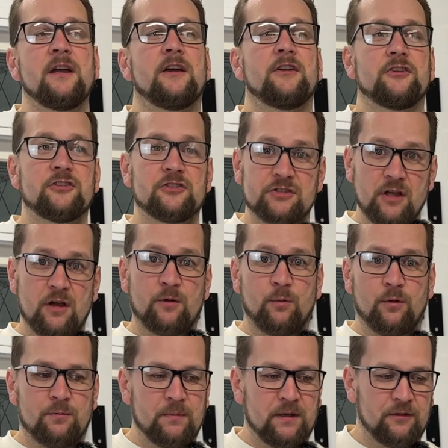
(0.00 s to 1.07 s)
and has stuck
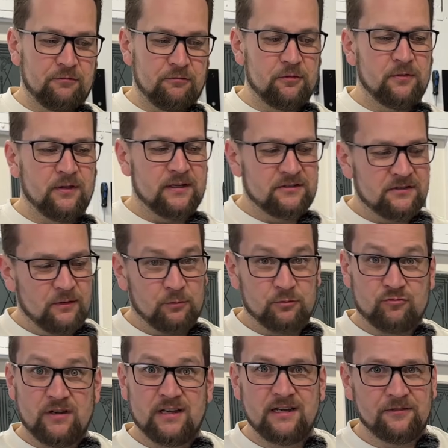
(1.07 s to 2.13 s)
with me through this. It was
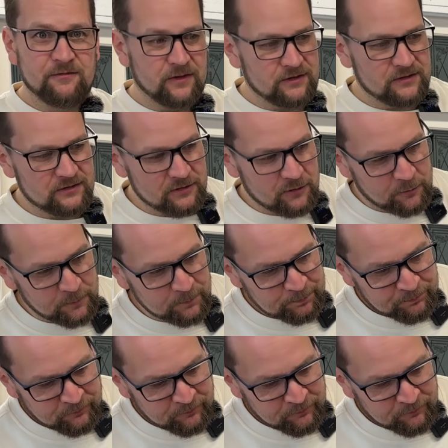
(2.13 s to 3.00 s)
really fun to do.